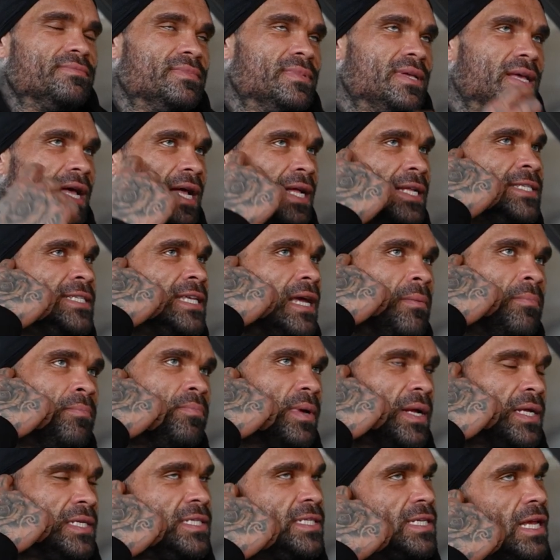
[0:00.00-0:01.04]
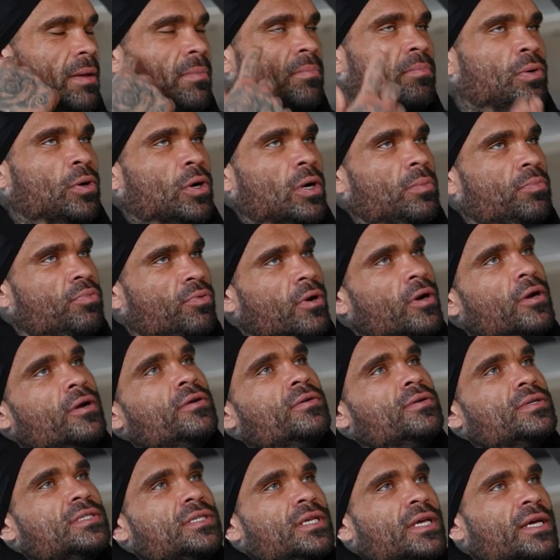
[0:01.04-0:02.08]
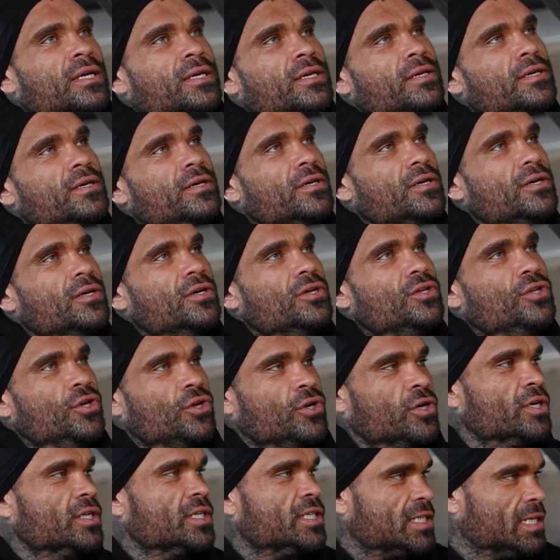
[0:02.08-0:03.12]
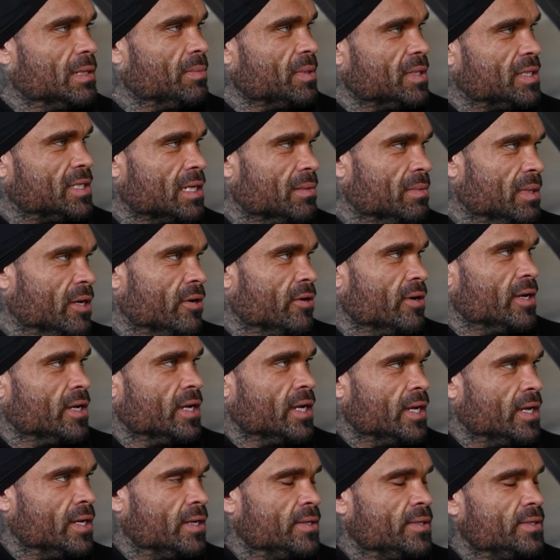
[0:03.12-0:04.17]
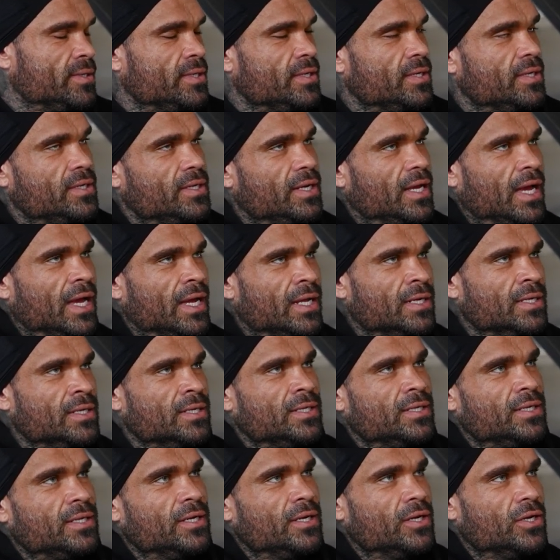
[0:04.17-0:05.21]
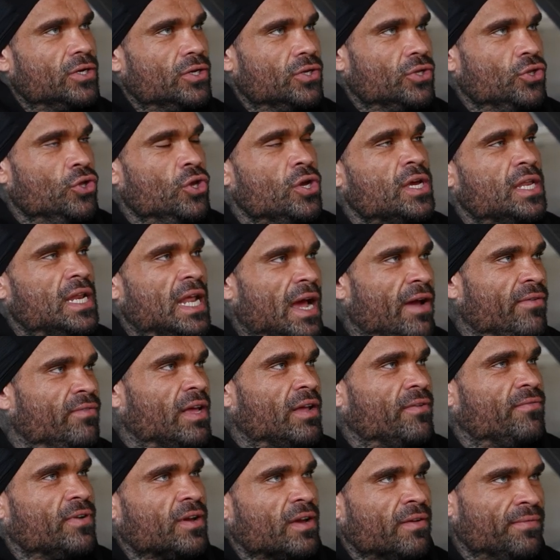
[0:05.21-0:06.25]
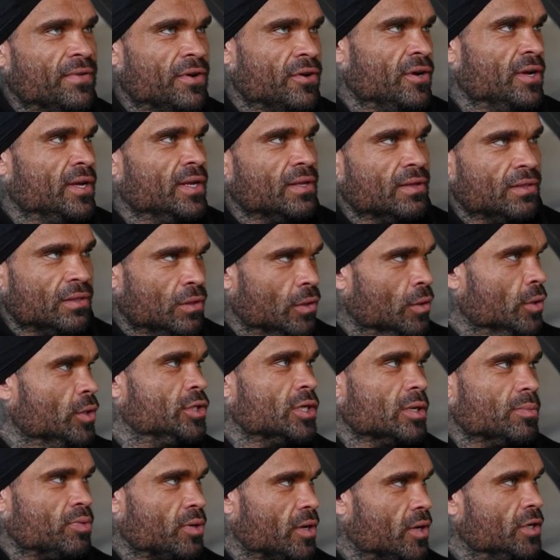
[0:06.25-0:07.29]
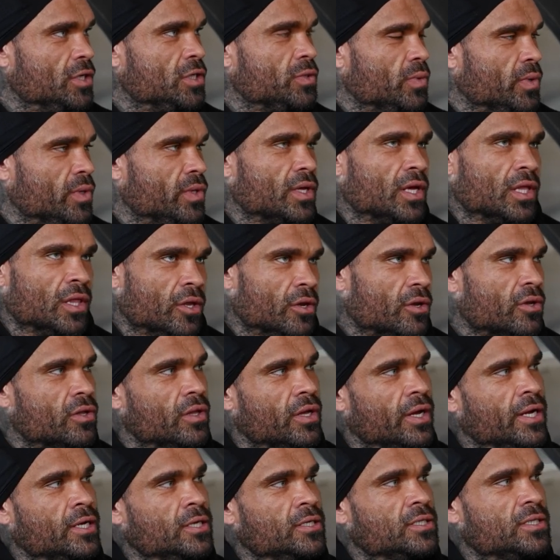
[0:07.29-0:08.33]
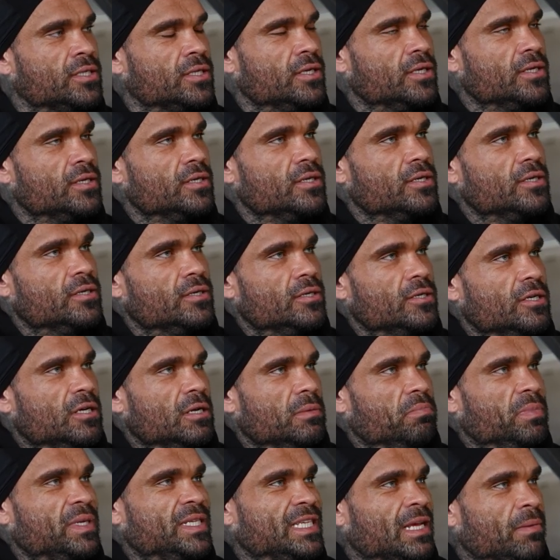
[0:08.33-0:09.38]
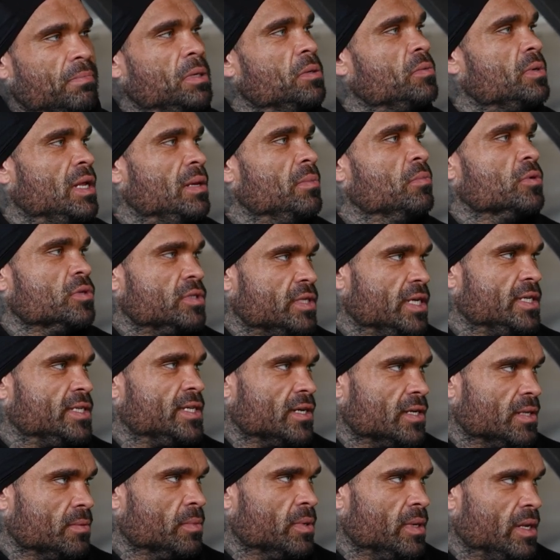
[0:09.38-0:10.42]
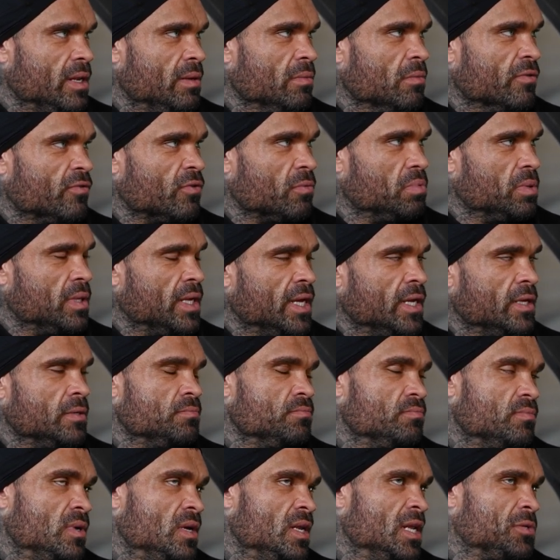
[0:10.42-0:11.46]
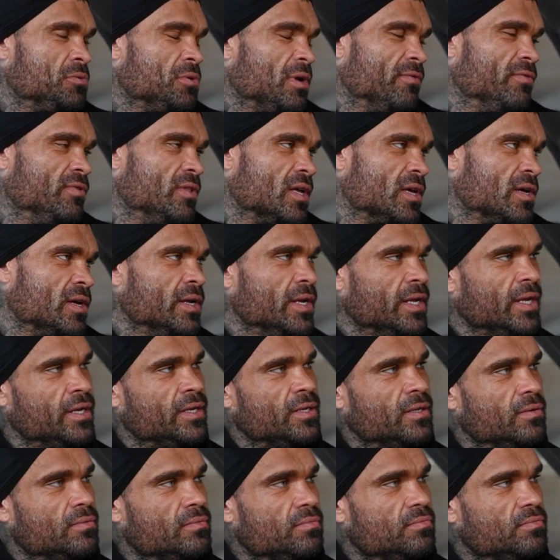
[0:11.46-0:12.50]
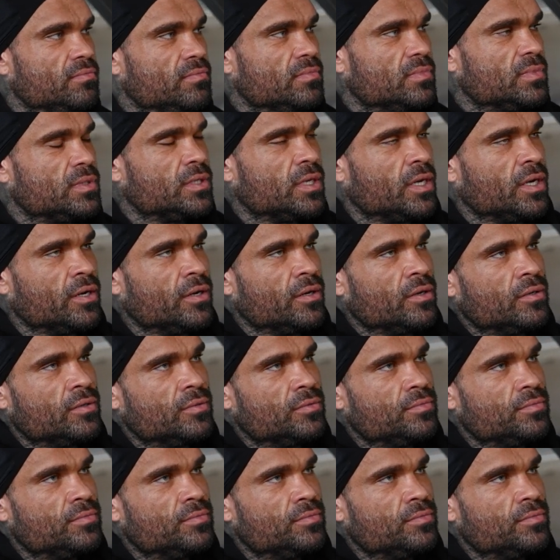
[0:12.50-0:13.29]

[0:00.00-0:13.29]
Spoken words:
at some point, bro, it's like, you're going to slip in some area, yeah? And you can have that fucking very loose approach with a lot of clients, but some people need more detail and need more of a plan. And that's what I feel like I need. Yeah. So,